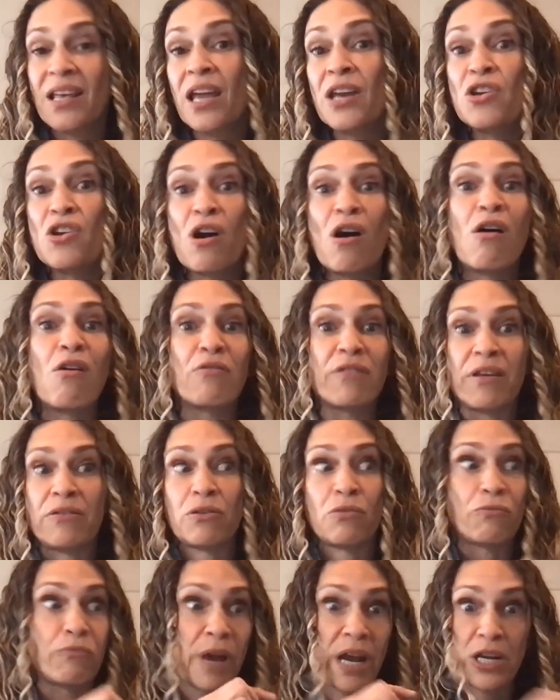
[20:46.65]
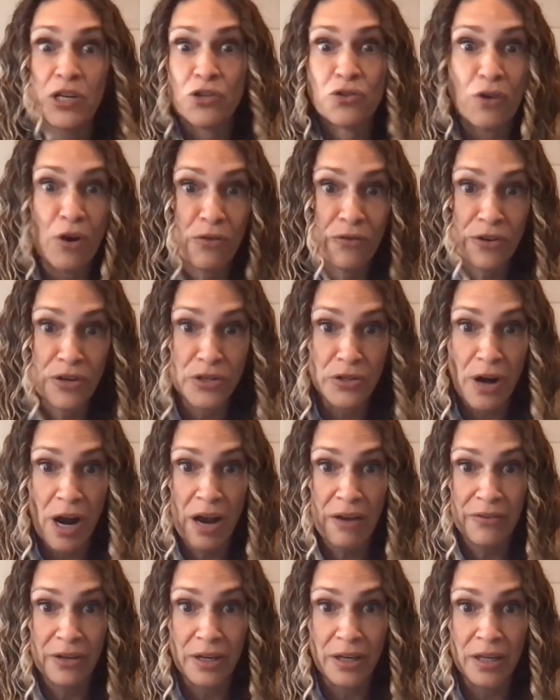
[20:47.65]
They know that the Range Rover
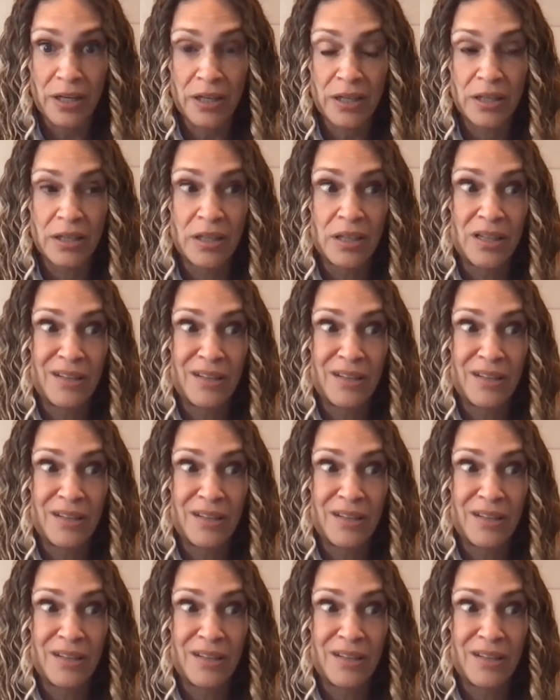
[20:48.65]
driver,